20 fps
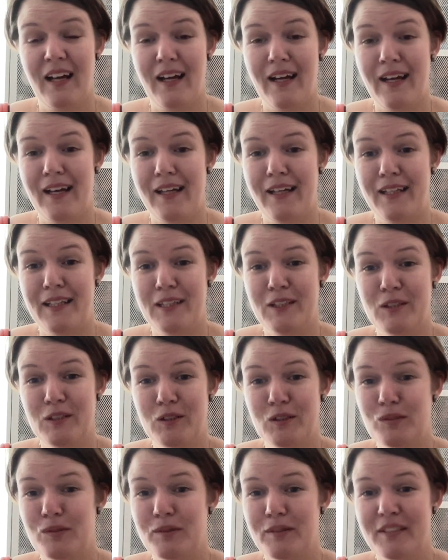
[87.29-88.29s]
I don't
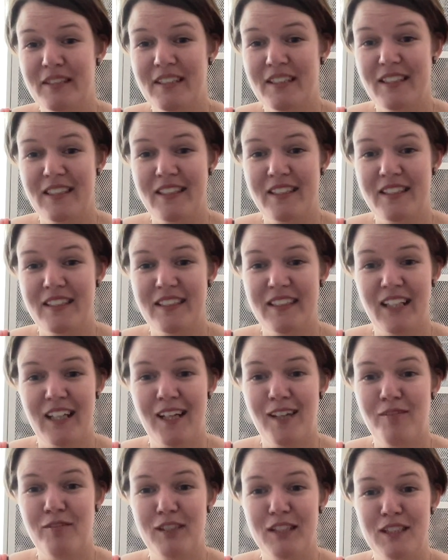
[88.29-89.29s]
know, the
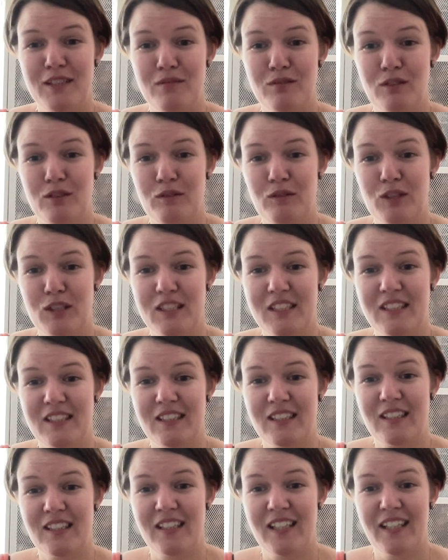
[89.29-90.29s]
yarn festival was
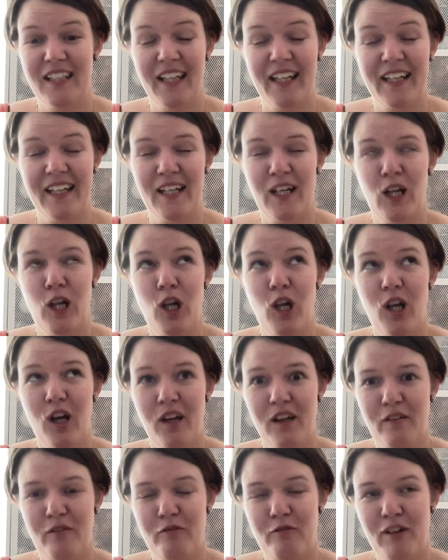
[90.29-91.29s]
like a lot
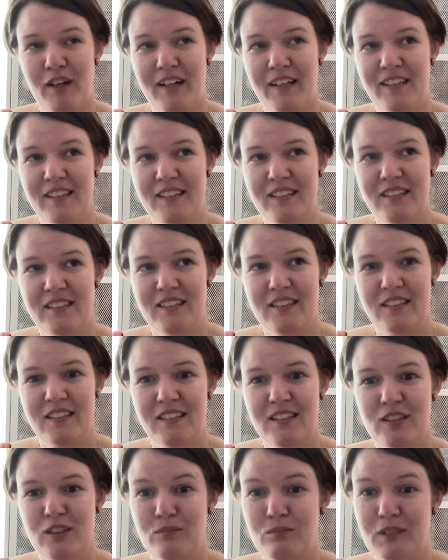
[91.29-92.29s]
of fun
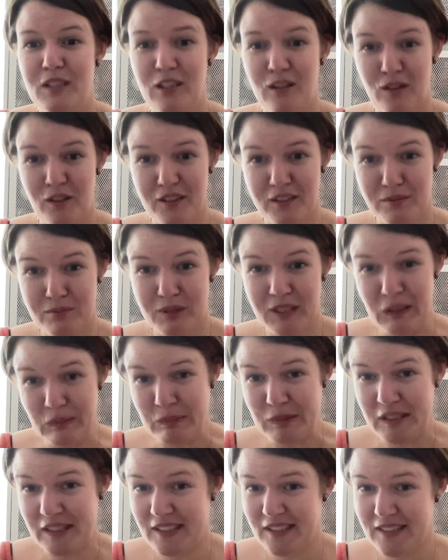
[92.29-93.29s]
to meet all the
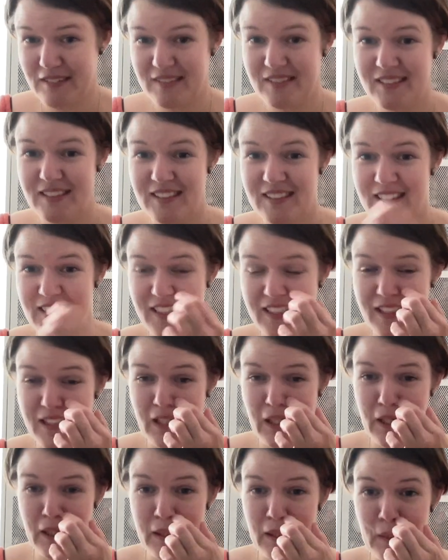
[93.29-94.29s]
people that
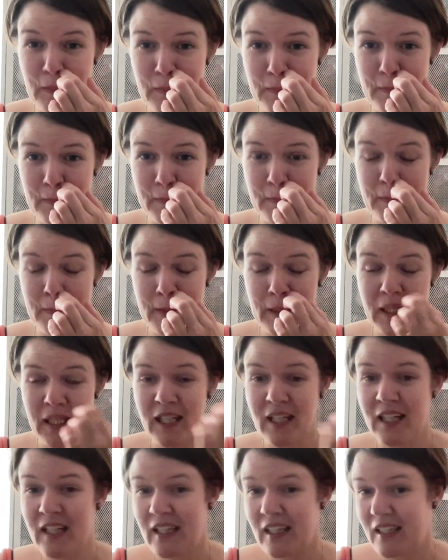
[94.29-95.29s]
I
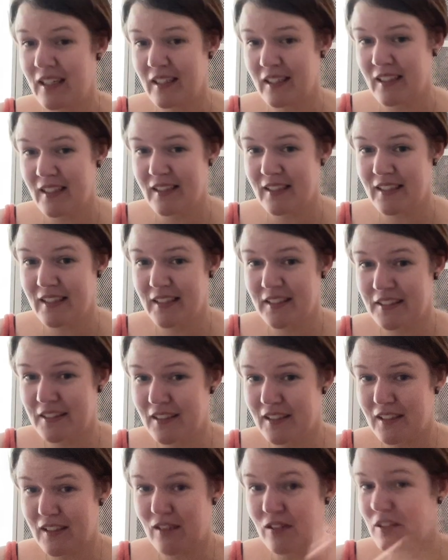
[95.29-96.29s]

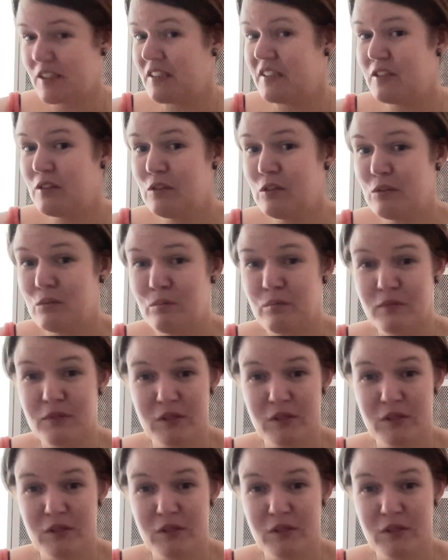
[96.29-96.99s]
either already knew